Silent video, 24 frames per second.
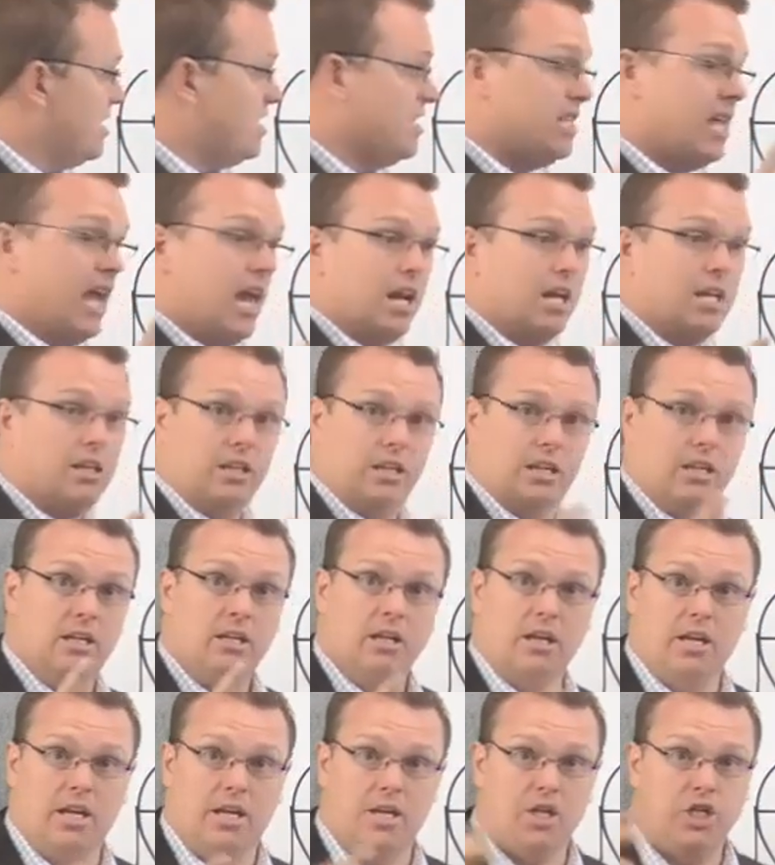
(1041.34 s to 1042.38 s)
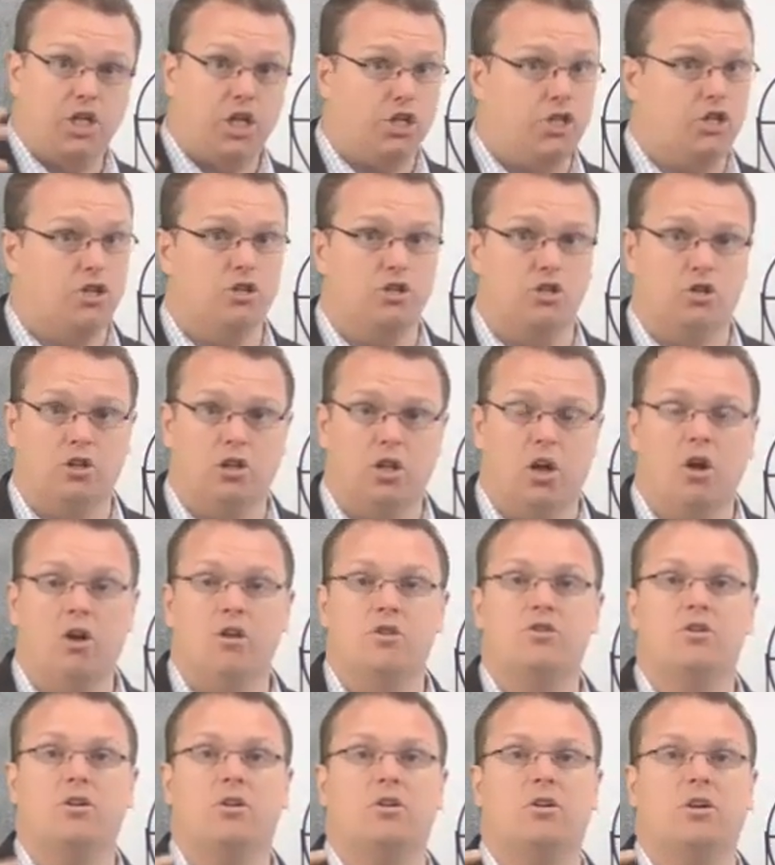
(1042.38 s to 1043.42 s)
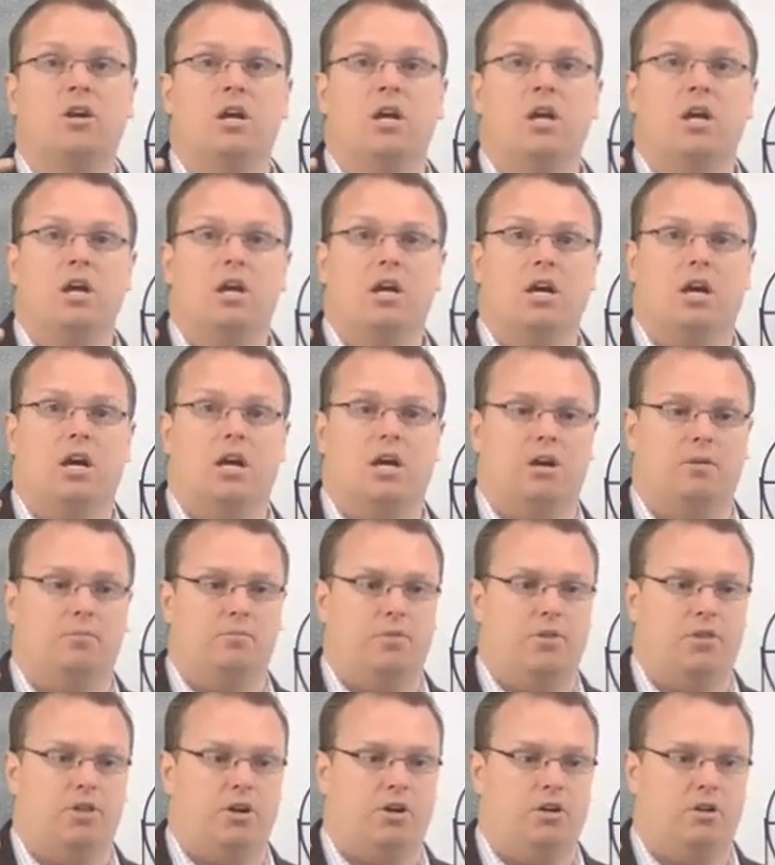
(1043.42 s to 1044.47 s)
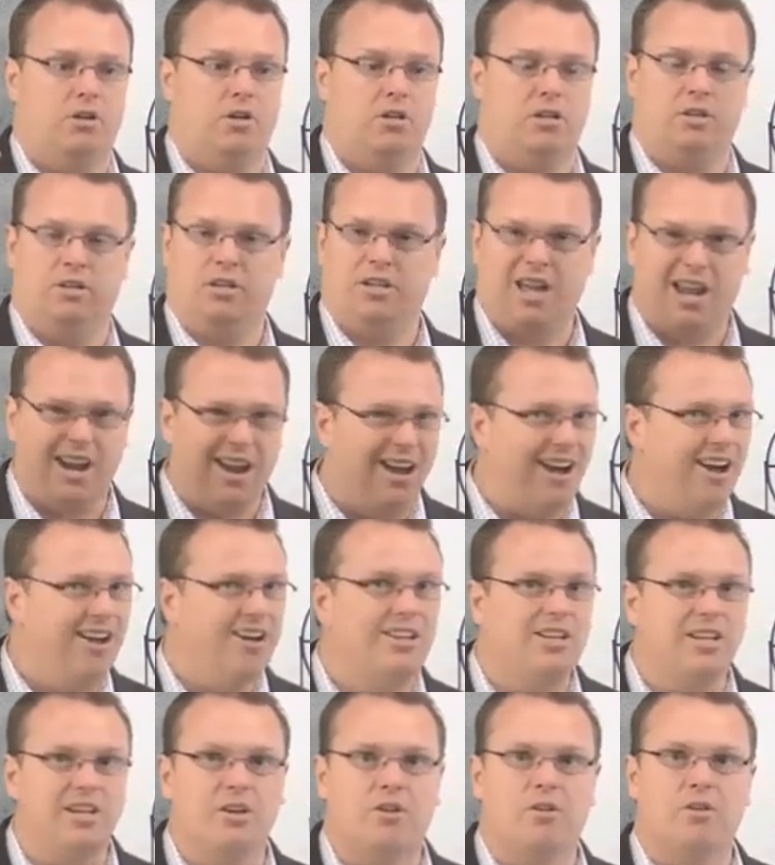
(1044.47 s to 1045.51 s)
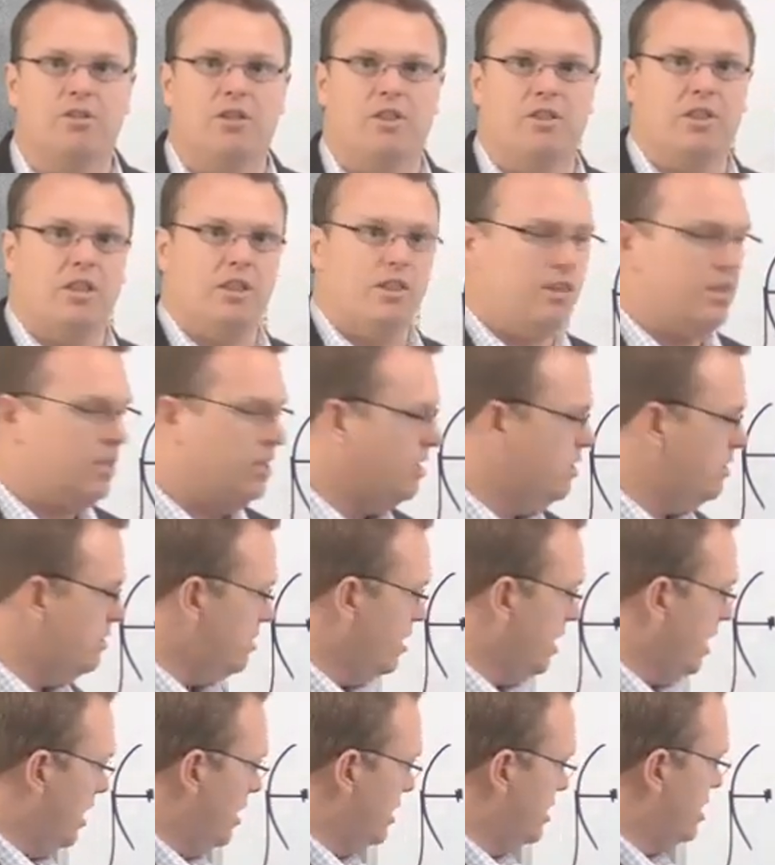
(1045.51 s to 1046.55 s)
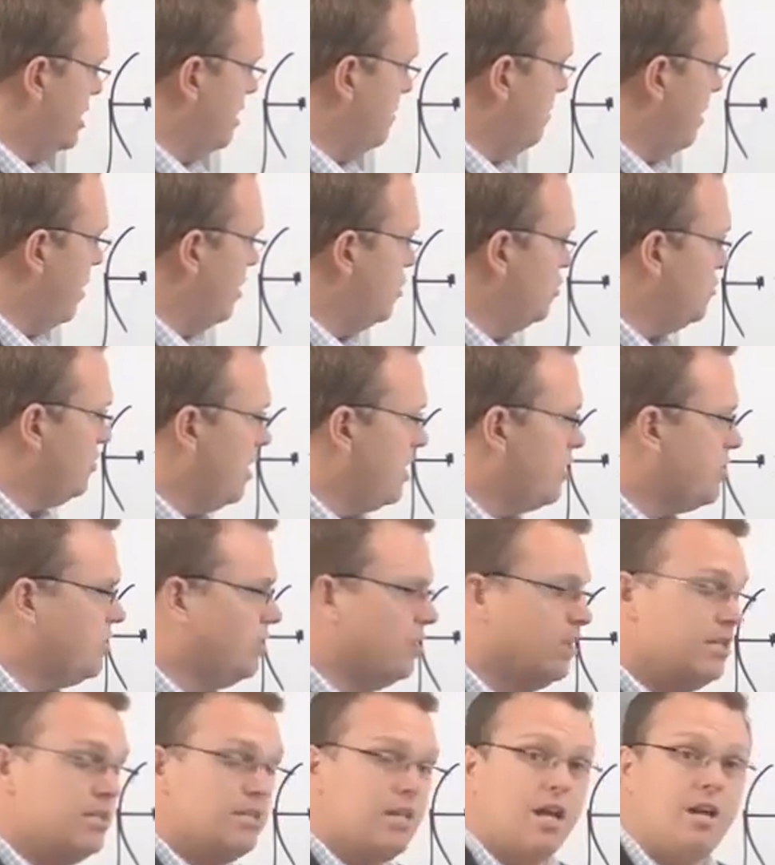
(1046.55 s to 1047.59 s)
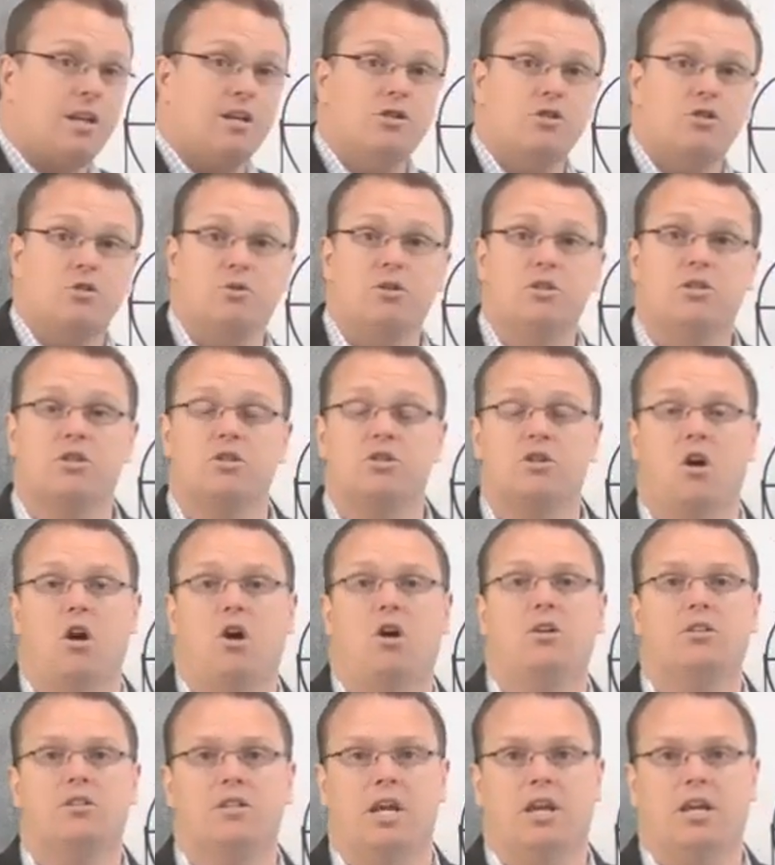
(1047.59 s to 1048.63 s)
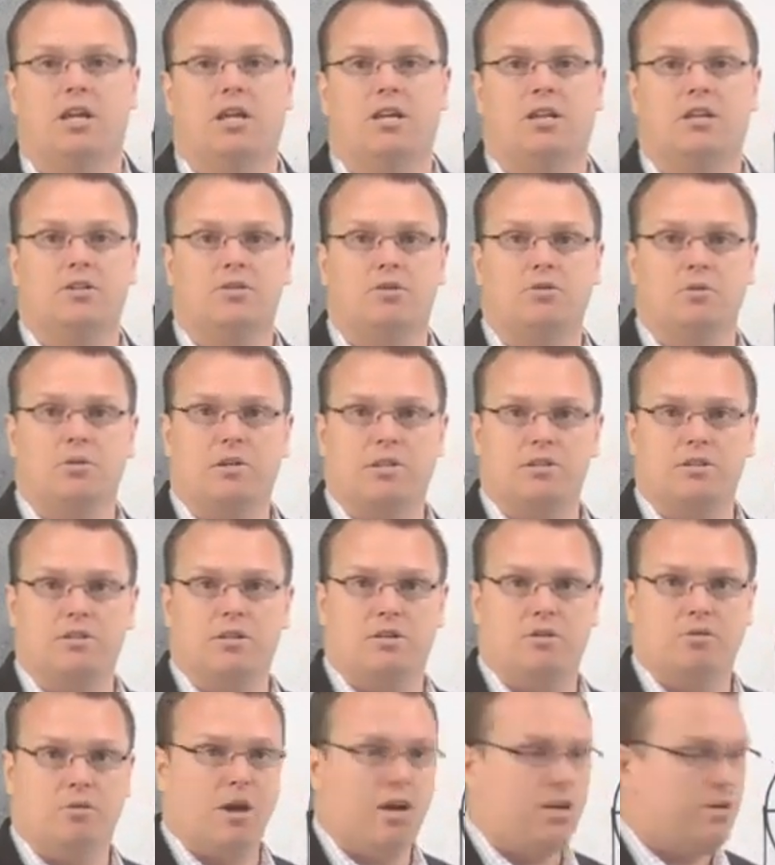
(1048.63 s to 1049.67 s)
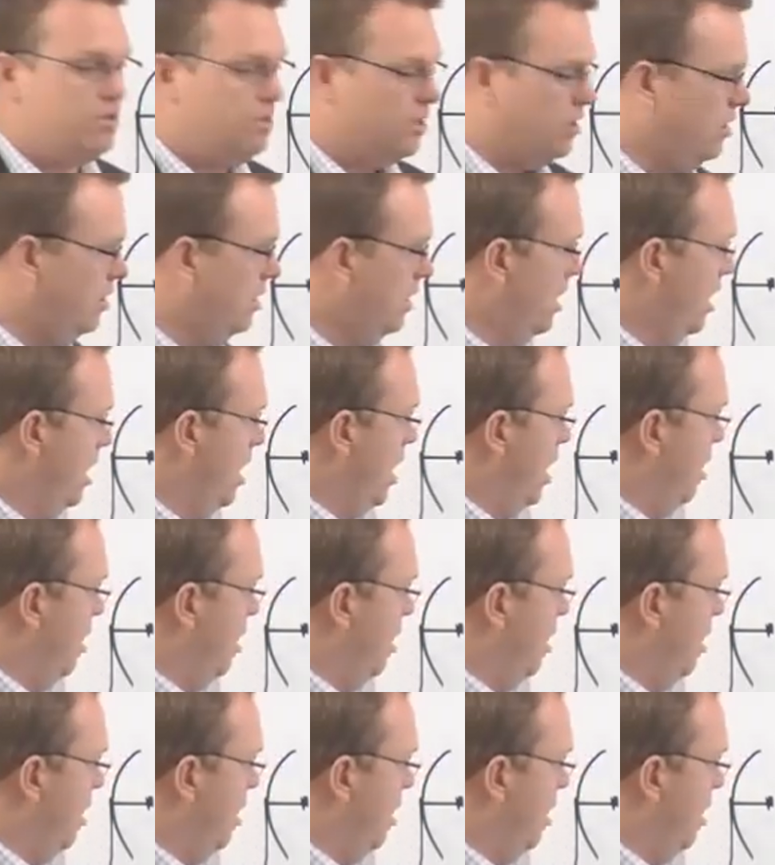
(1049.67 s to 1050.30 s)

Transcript: aesthetically, again, dishes are larger, they're kind of uglier than these semi-directional antennas, so this is all taken into consideration.